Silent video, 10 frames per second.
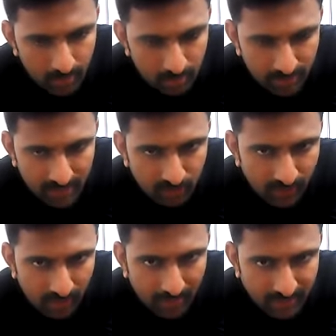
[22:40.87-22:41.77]
So that's
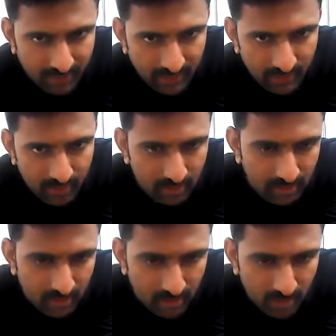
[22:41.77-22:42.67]
why I'm asking.
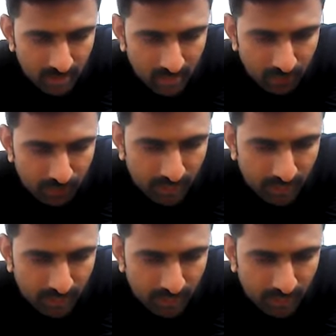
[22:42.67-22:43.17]
If